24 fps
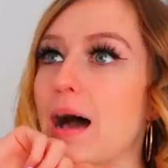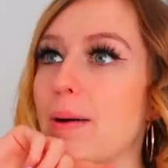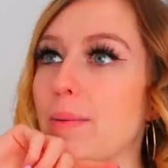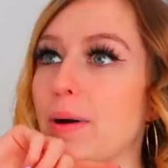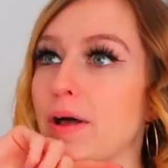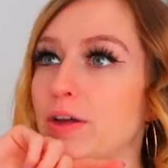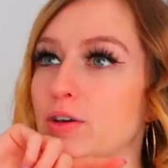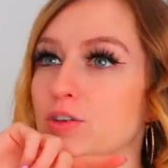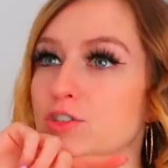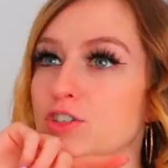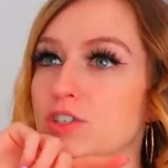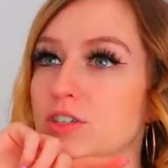
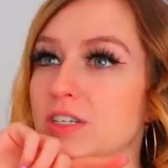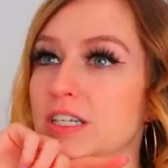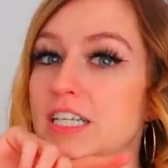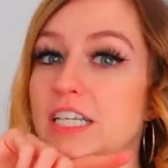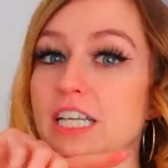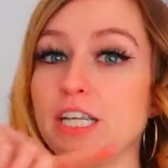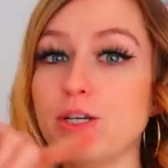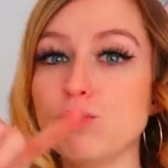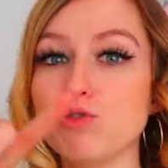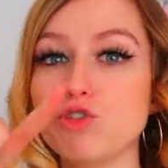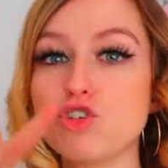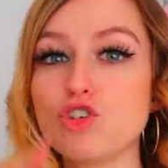I also need
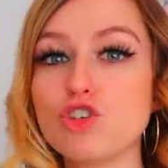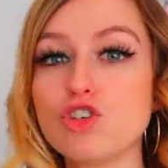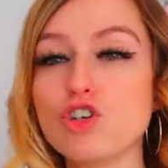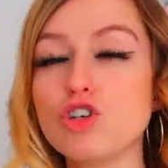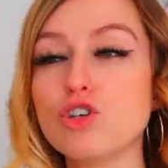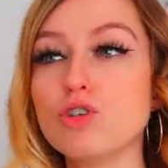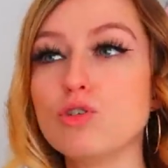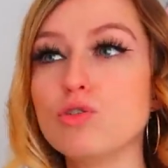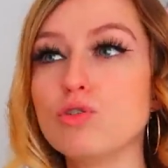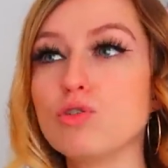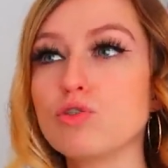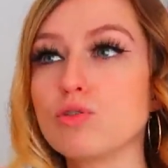new
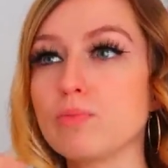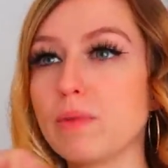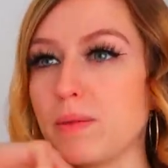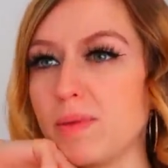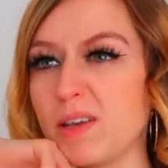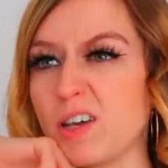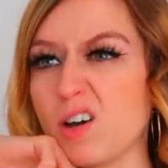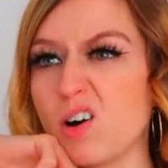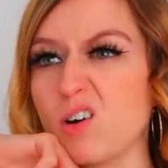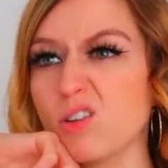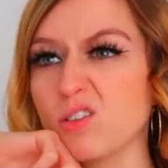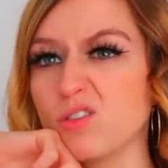shoes,
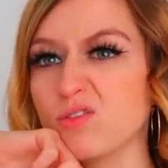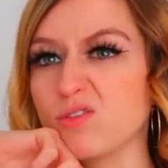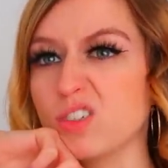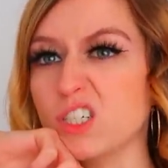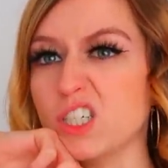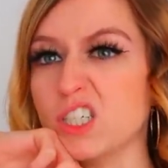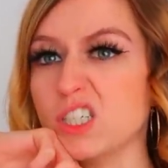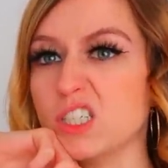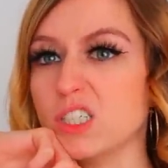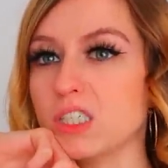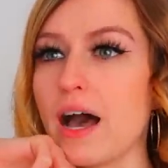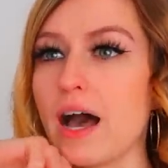maybe
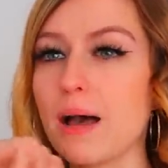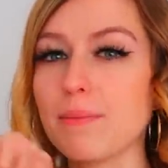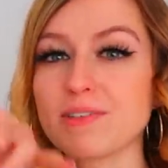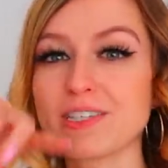Converse.